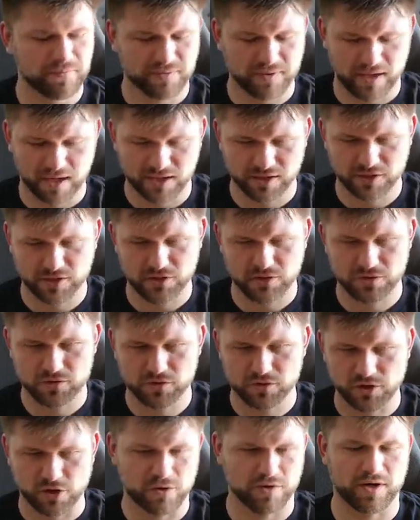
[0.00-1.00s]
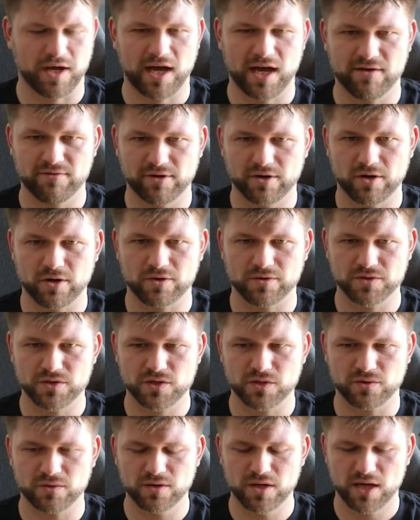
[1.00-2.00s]
and you don't have a
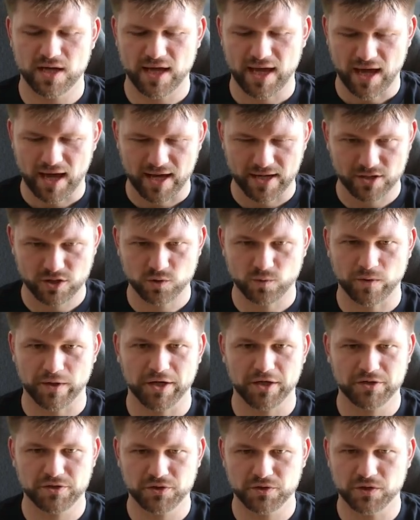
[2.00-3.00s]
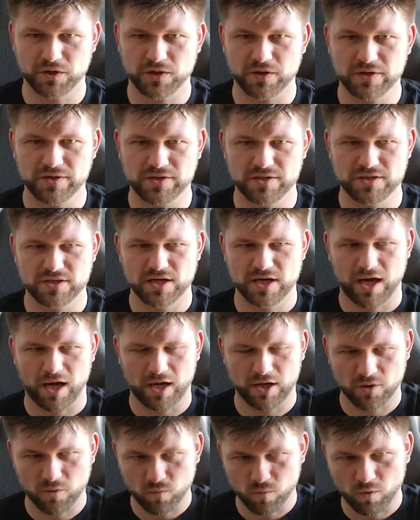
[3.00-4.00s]
console at $22
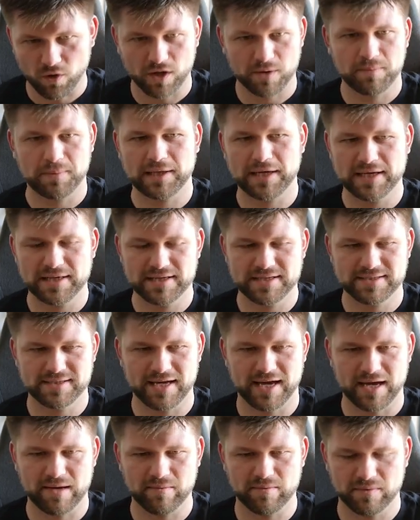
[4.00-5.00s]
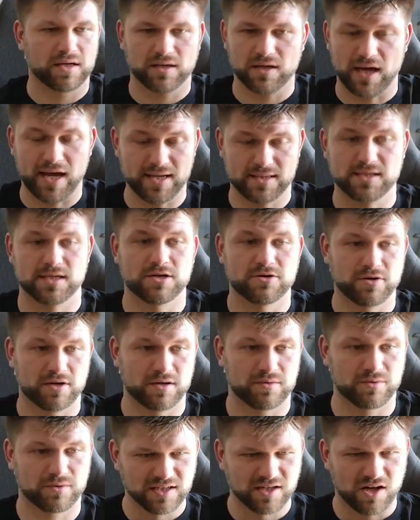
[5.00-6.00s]
and you want to play this game, it's
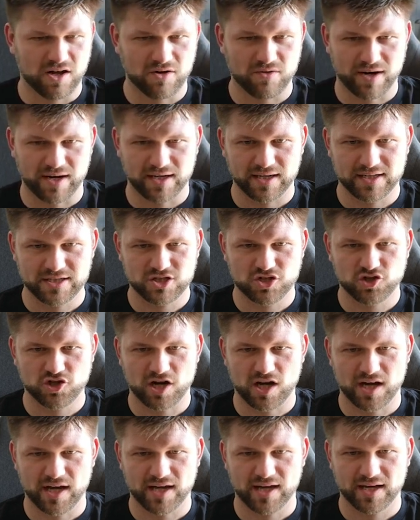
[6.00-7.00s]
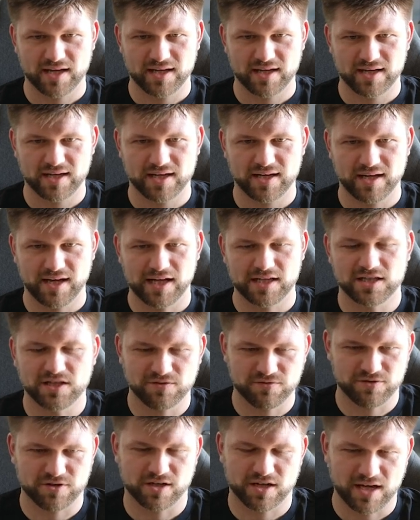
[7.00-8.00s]
incredible. All right, let's try a
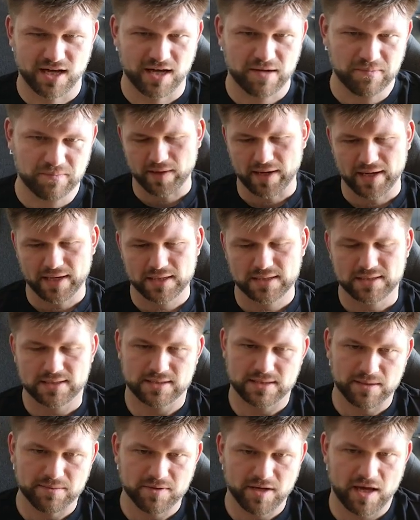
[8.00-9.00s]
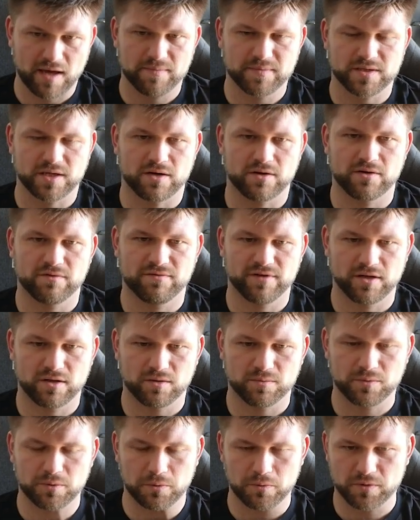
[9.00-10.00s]
different game. Some games are
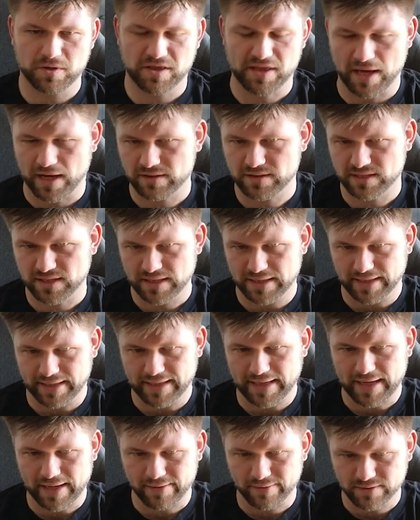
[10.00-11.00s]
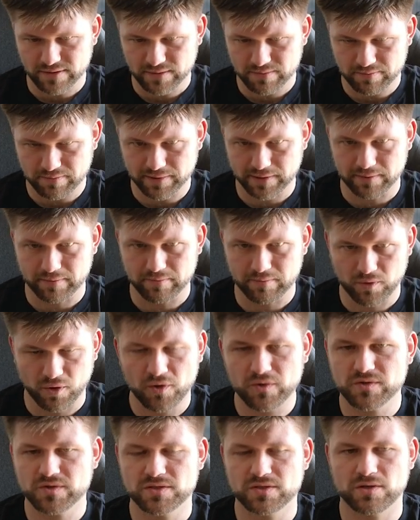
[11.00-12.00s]
available without an account, but
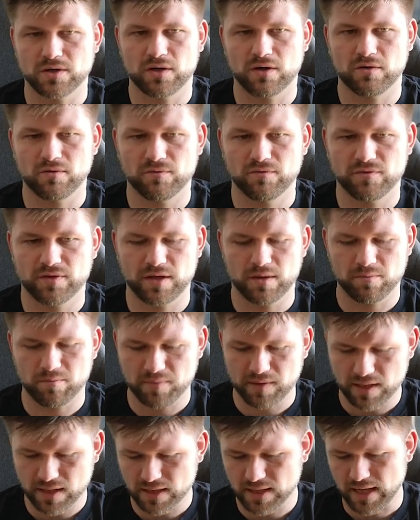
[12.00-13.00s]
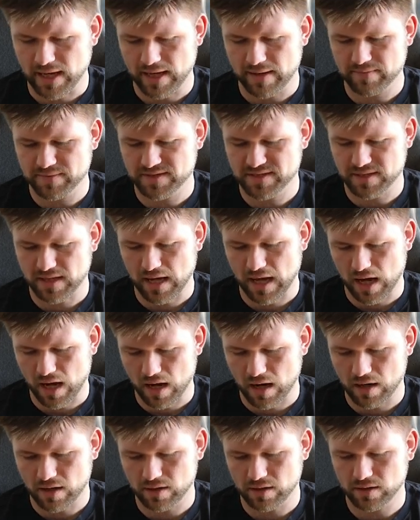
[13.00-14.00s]
most of the big games
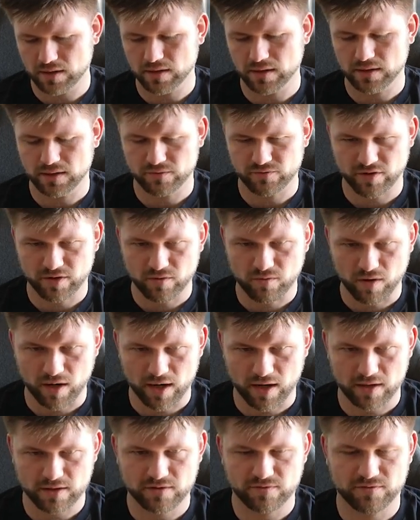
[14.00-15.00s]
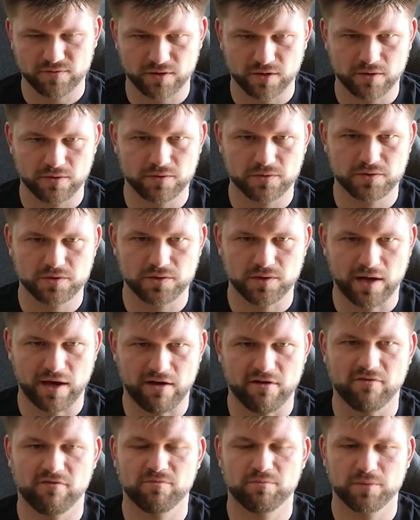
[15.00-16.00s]
are required for you to
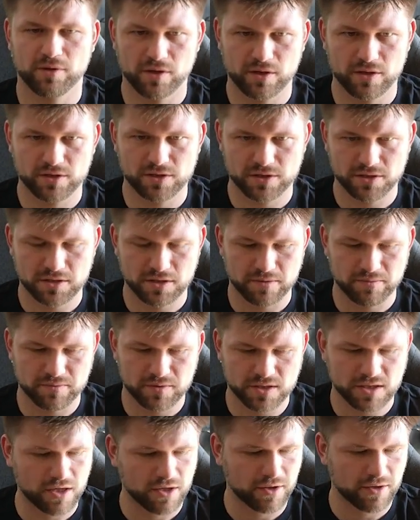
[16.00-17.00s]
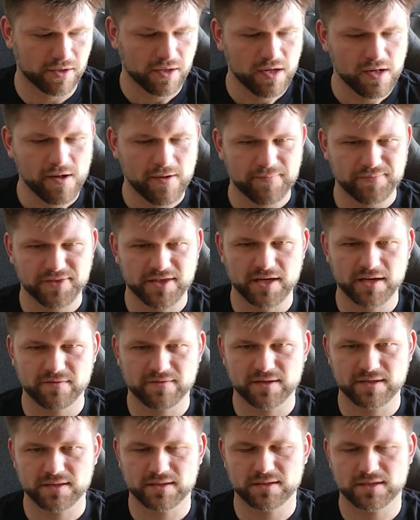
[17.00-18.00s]
have purchased them. So think of
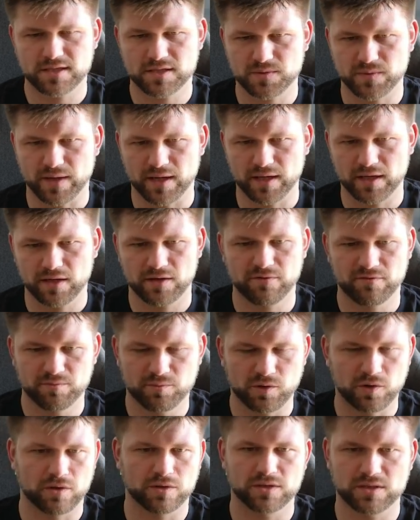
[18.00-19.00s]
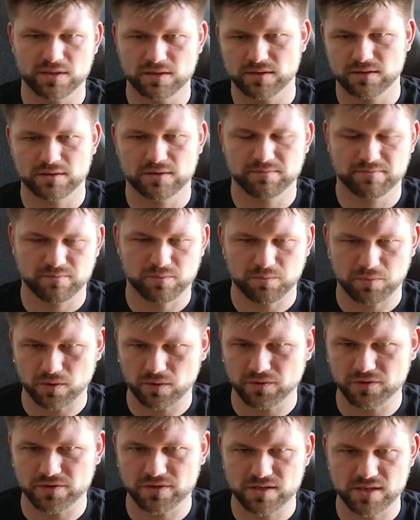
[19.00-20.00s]
it this way, you've bought
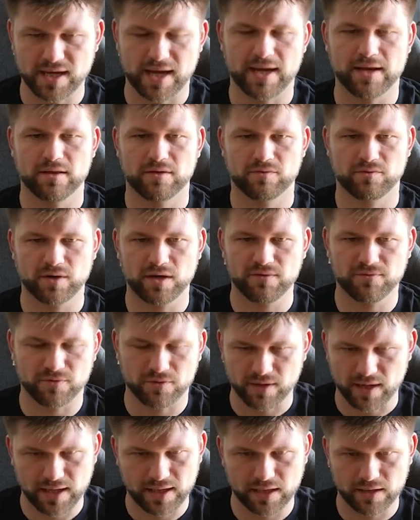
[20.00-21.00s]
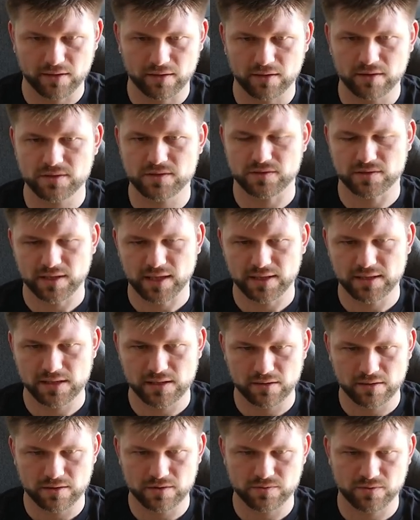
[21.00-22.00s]
Baldur's Gate 3 for $80 or
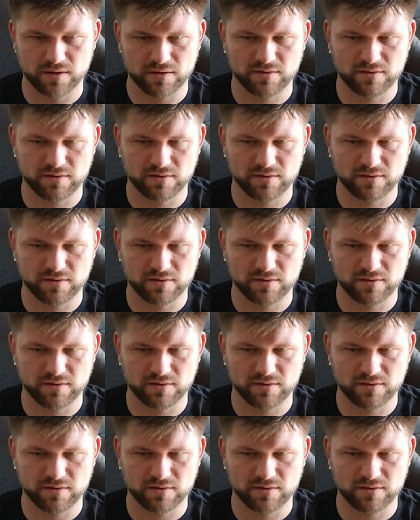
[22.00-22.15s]
$90, whatever the